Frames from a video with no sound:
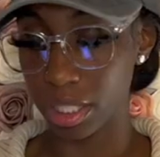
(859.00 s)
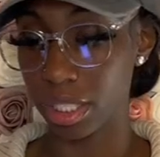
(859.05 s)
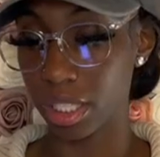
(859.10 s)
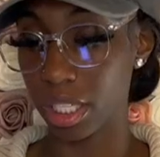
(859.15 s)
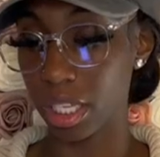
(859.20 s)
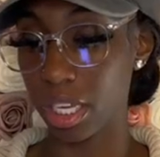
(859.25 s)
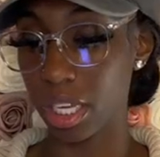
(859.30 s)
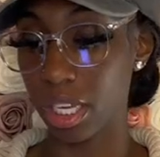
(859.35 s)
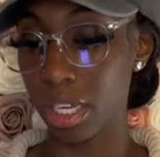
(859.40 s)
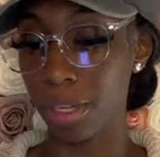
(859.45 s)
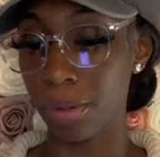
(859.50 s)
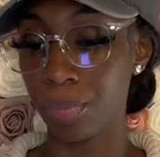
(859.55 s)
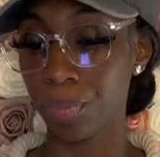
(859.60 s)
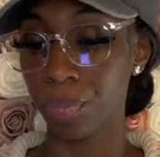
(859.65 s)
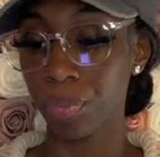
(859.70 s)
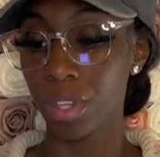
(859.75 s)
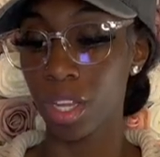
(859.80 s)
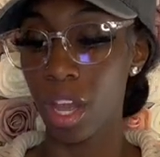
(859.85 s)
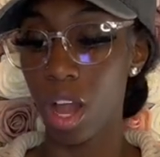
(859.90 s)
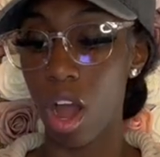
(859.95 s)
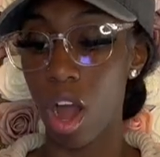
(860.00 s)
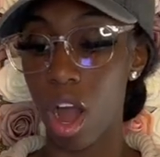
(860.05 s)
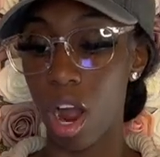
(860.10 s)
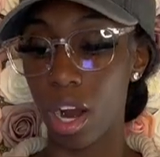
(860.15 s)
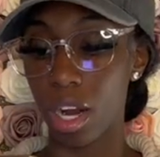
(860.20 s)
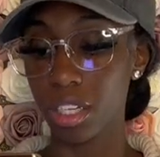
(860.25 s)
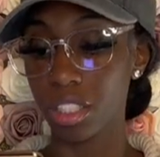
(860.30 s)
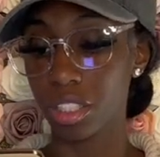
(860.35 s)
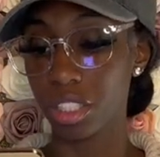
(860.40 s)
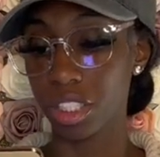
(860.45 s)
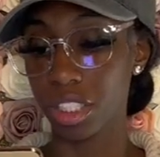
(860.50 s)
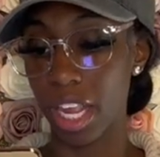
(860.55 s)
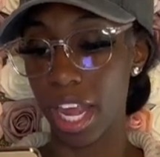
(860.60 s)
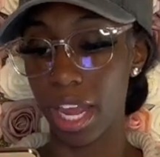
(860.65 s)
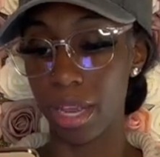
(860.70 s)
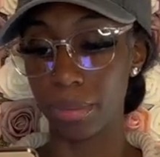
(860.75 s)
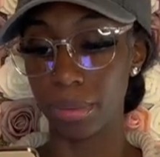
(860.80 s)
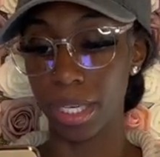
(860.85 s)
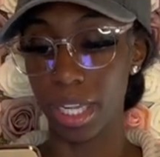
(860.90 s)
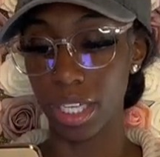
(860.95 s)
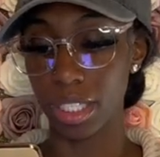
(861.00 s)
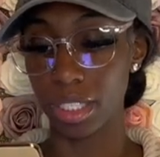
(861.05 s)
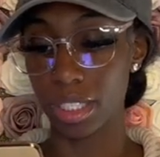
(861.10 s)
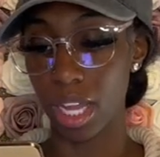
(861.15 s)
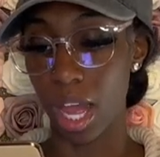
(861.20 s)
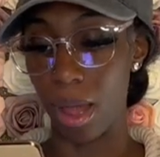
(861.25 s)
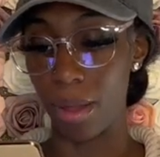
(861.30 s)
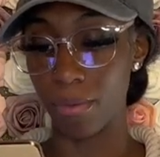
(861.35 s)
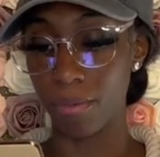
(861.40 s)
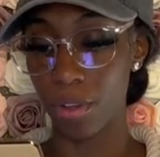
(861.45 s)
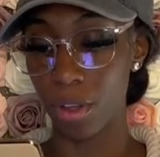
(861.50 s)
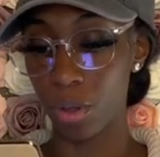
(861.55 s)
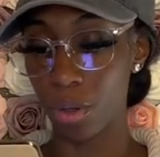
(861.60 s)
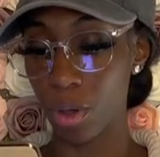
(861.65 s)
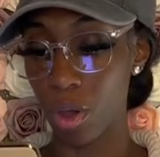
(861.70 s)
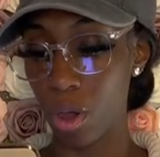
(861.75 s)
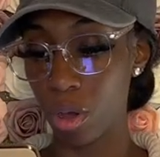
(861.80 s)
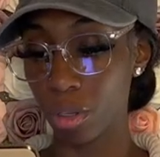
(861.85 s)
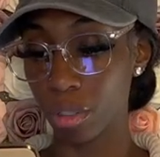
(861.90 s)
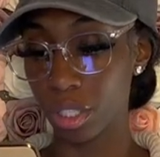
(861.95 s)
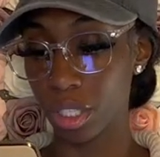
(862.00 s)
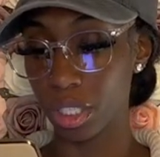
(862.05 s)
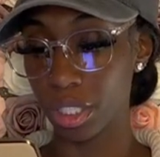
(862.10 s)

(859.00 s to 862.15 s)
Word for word: the heart-shaped desktop phone holder.